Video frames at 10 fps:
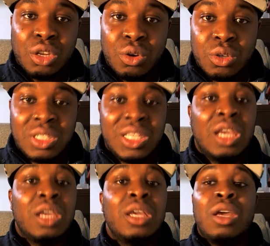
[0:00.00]

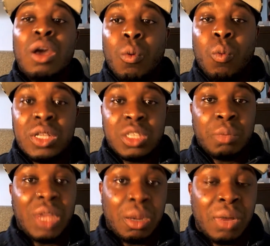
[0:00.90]
say what's up
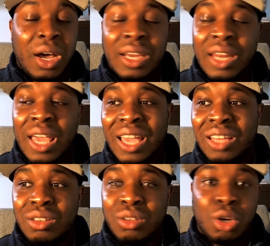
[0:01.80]
their mind
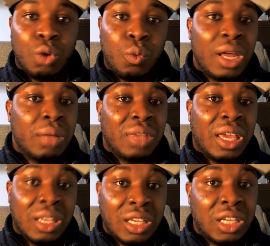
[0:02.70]
and, without
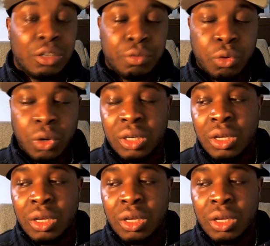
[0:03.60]
getting killed for.